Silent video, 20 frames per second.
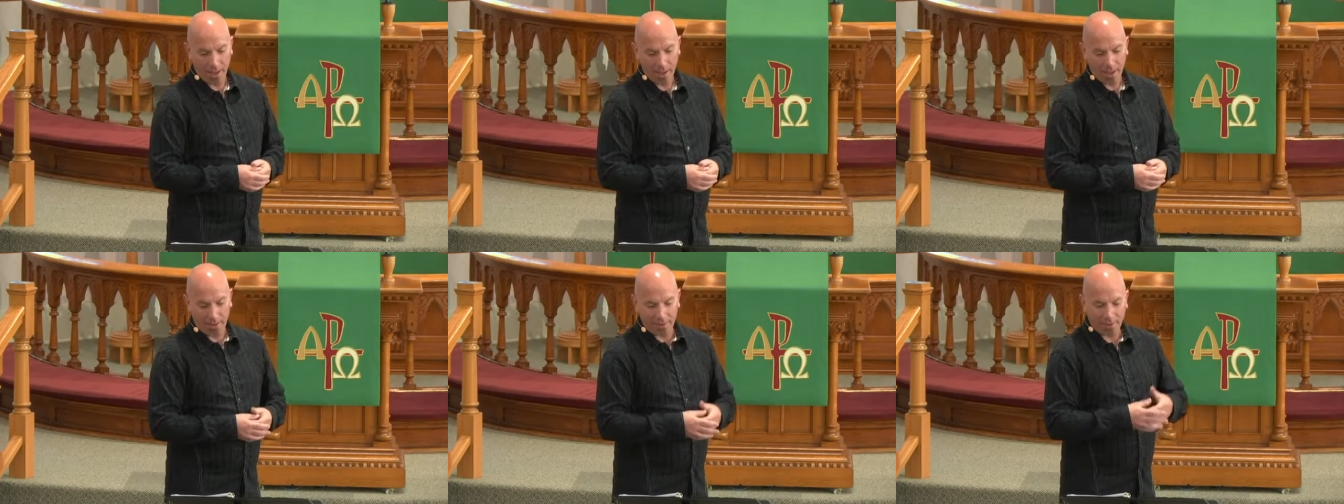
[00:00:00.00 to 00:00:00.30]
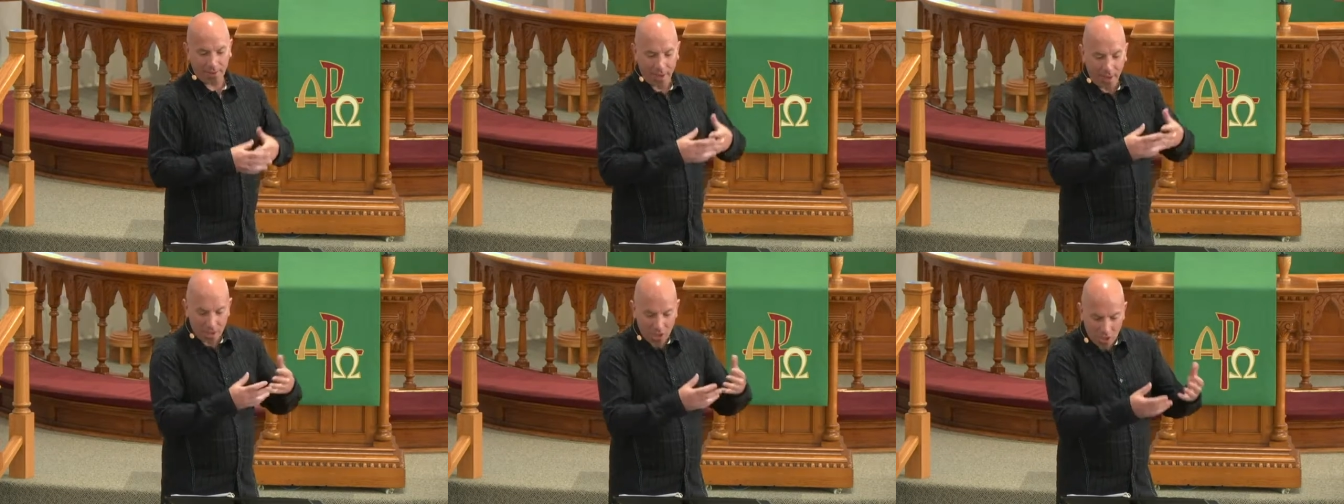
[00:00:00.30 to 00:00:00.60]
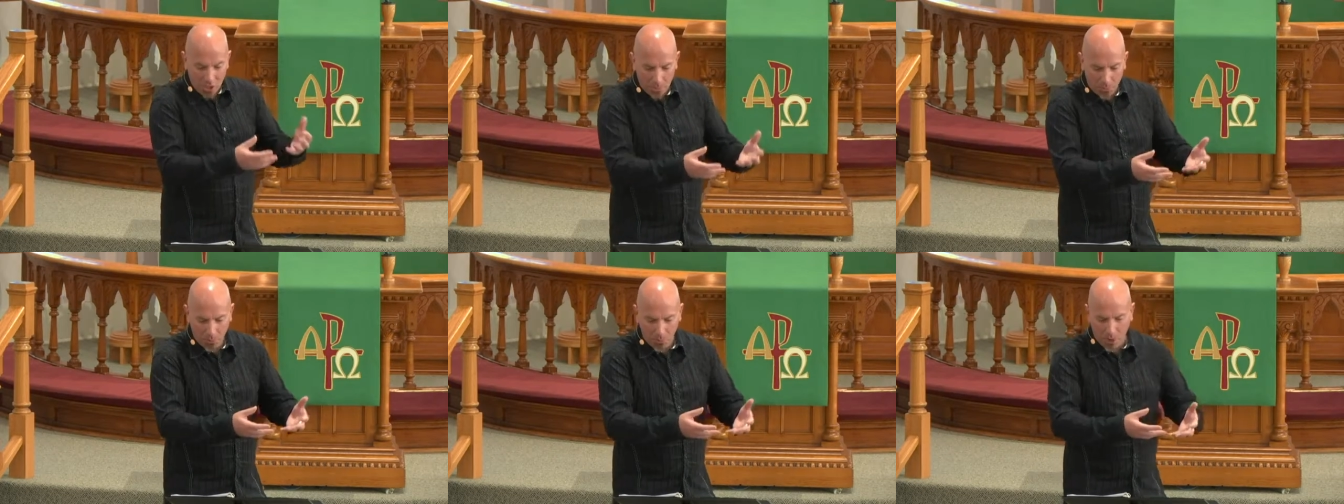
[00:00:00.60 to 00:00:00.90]
This
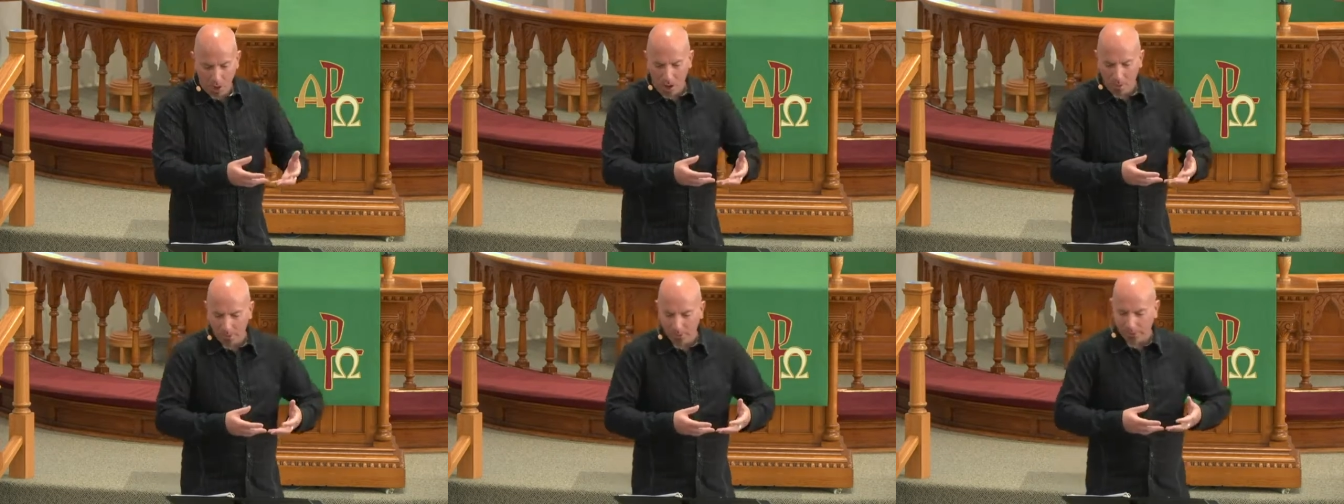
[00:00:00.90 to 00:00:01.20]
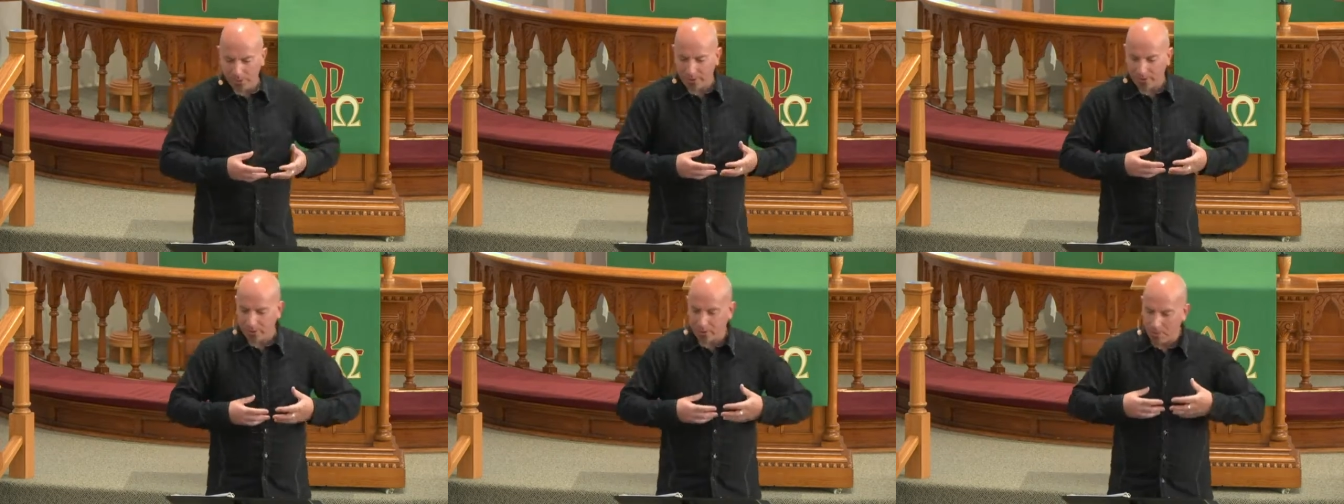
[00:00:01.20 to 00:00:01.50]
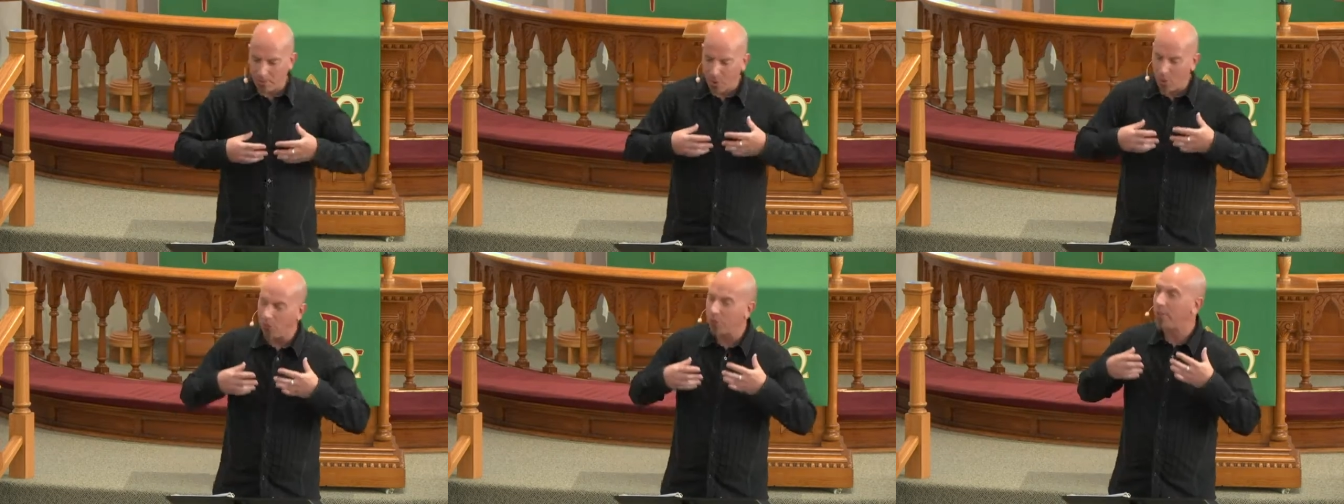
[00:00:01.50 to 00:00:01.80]
ancient promise that
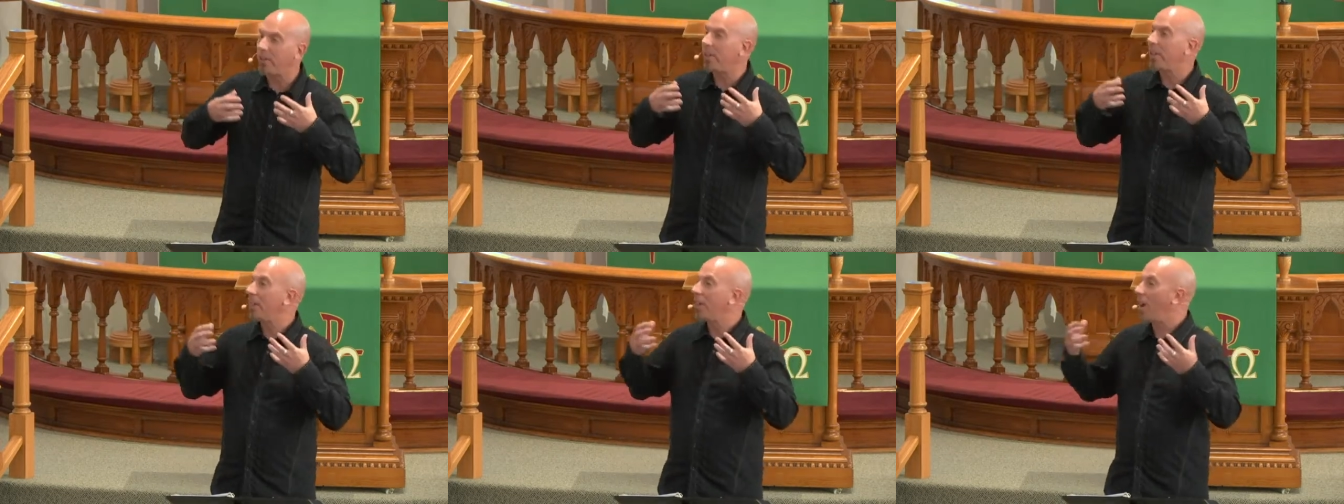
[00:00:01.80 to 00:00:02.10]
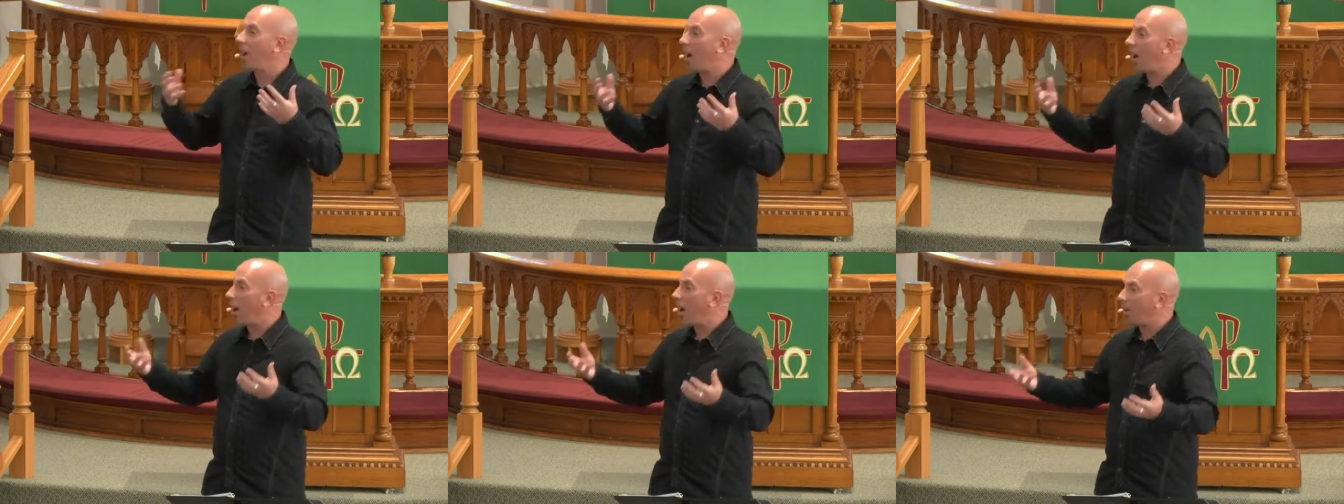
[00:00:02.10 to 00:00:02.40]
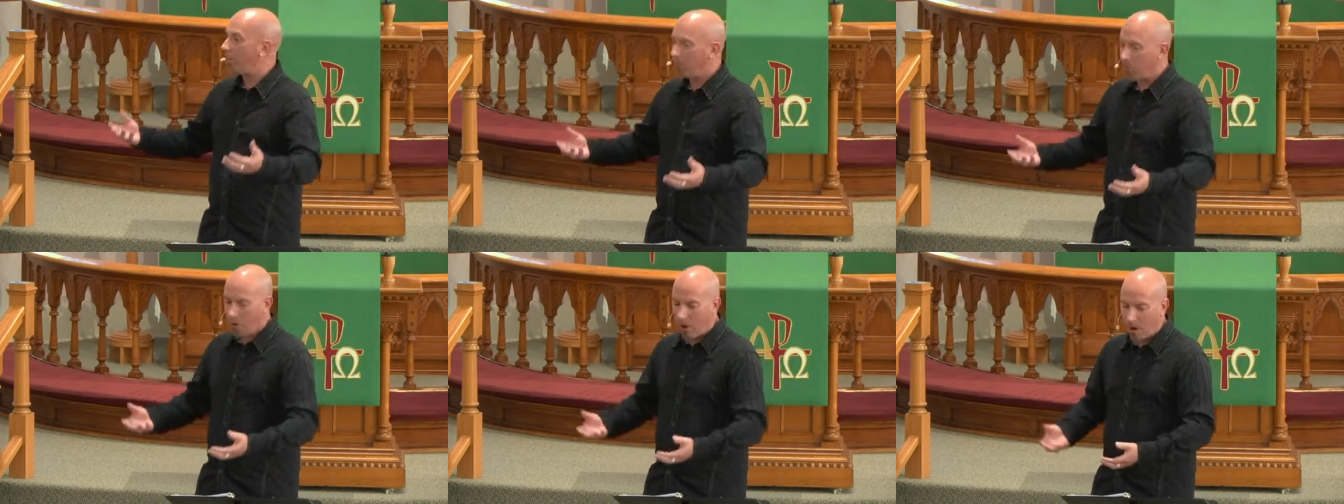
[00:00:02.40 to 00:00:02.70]
supposedly
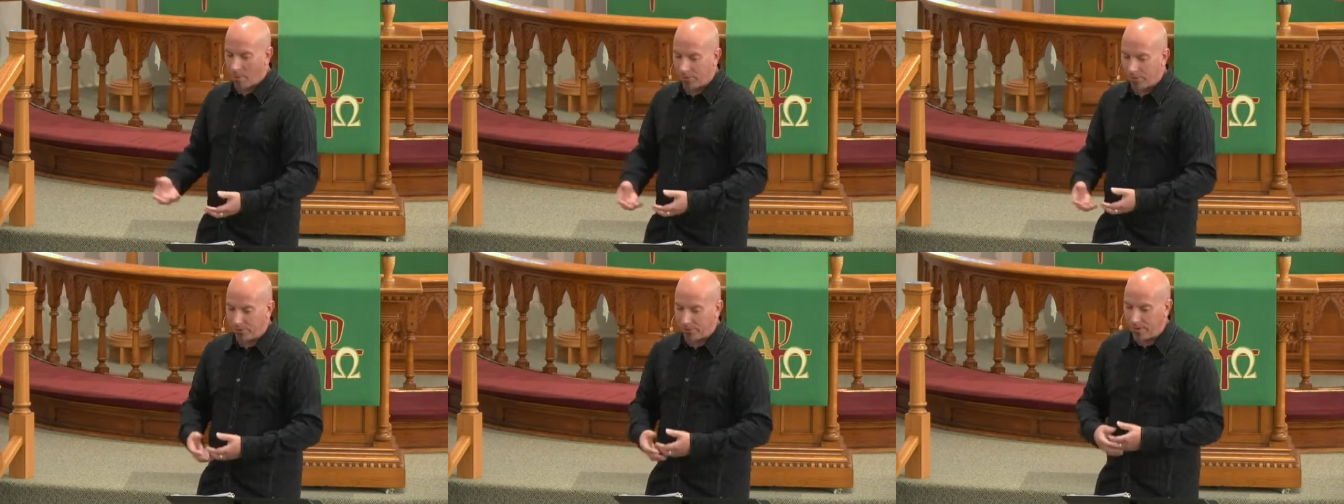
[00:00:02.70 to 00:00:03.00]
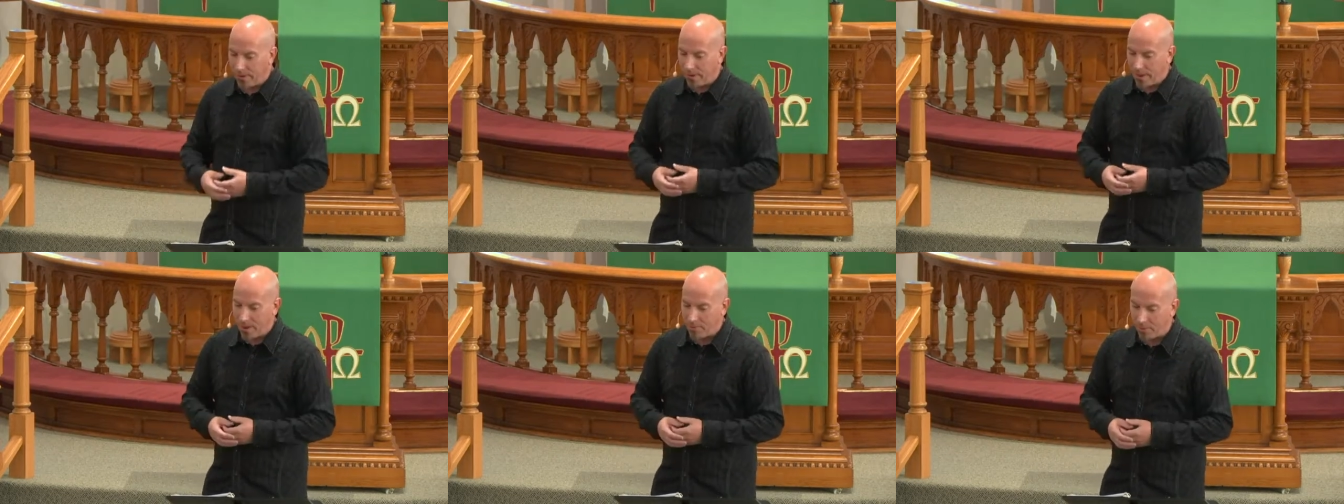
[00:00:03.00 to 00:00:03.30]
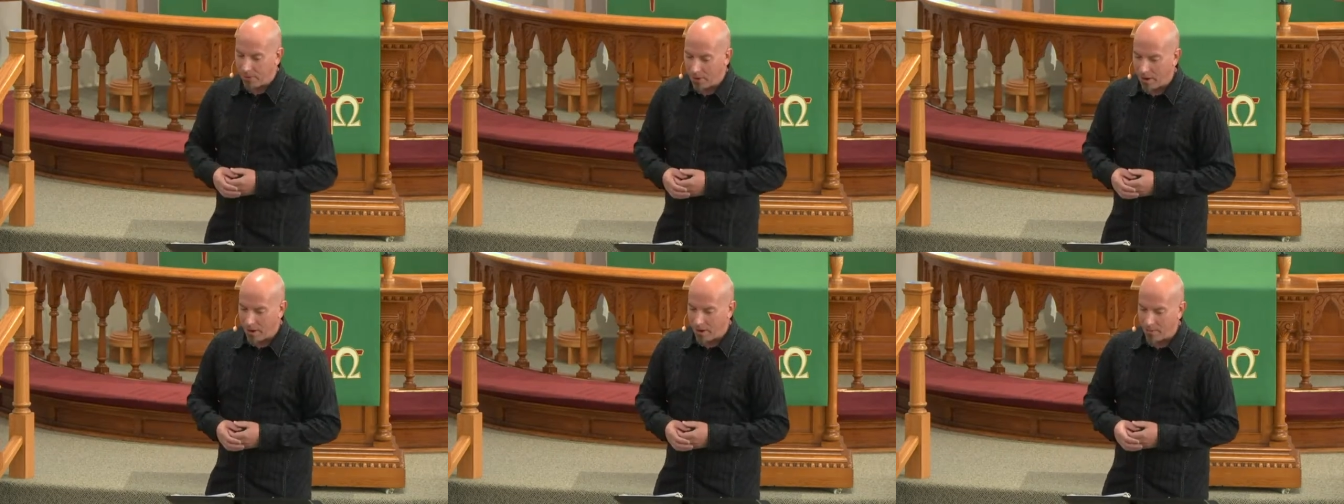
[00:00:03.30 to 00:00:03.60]
God promised to
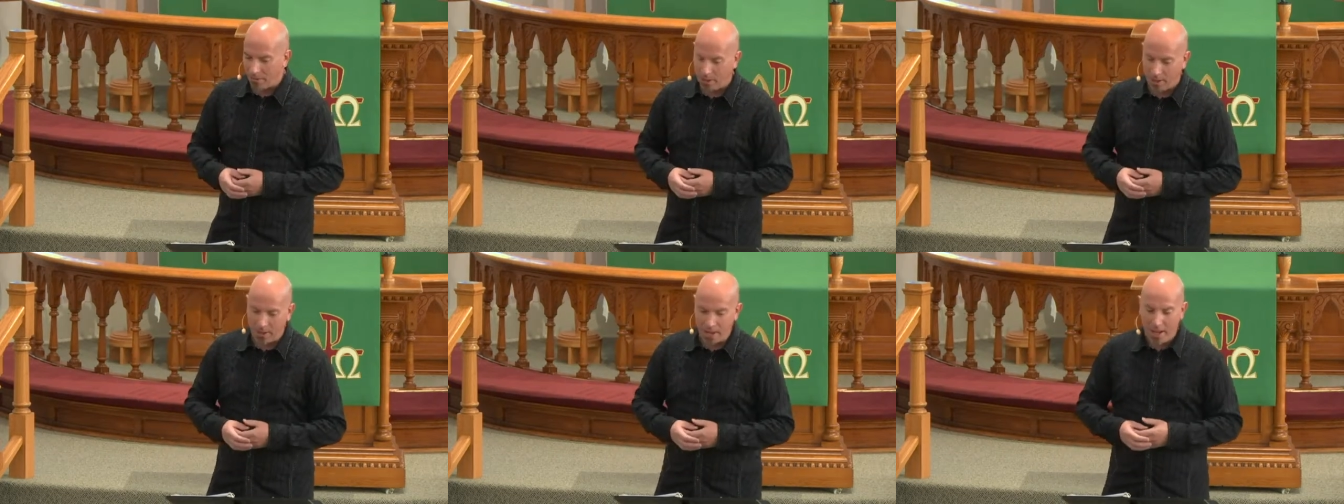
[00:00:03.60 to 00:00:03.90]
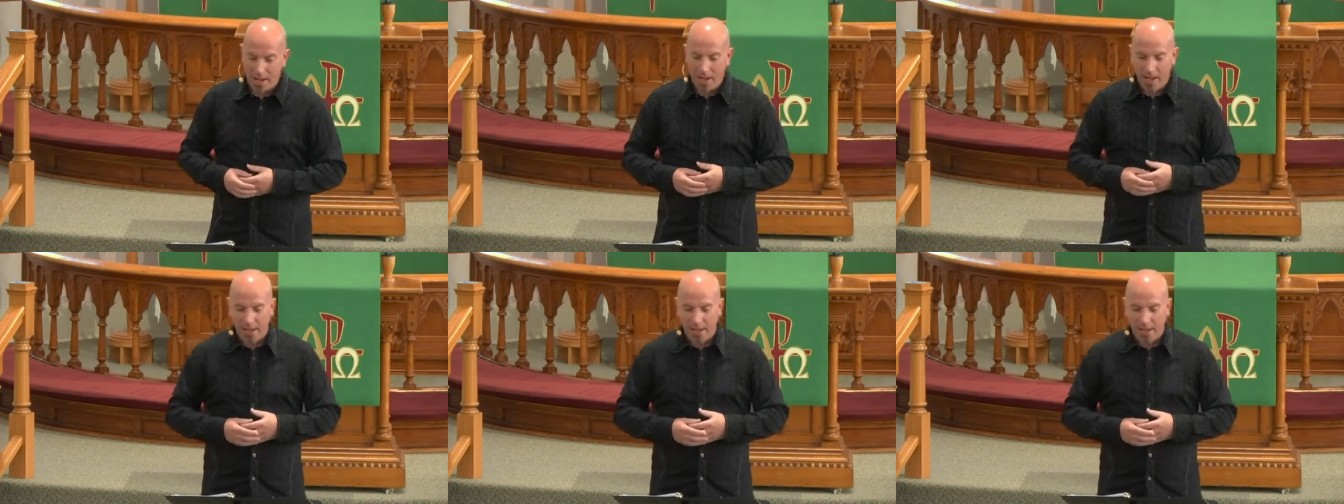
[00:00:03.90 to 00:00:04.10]
Abraham that